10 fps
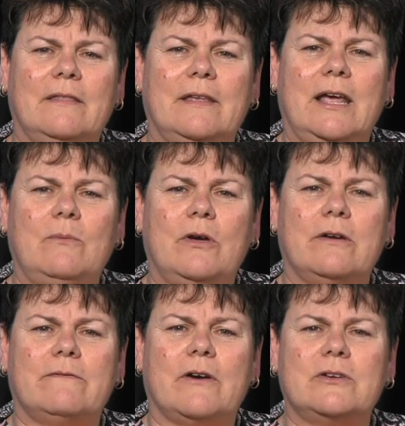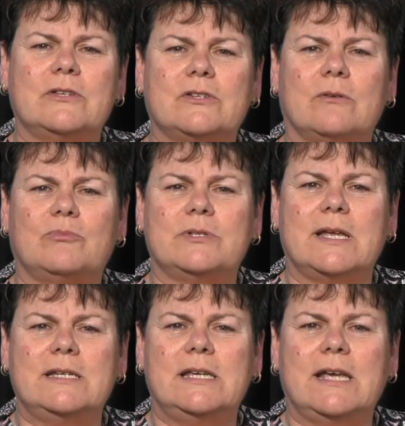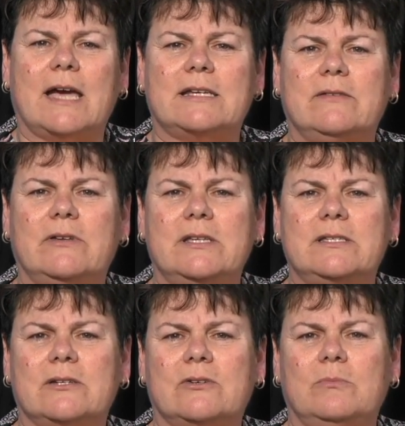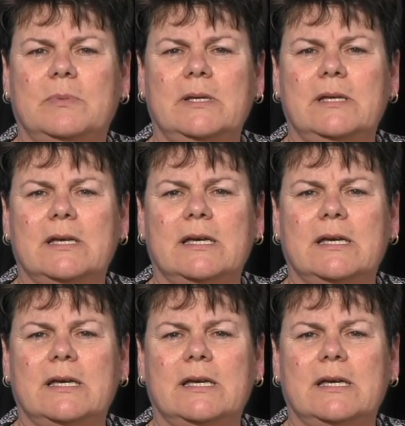The network focused on presenting activities that could be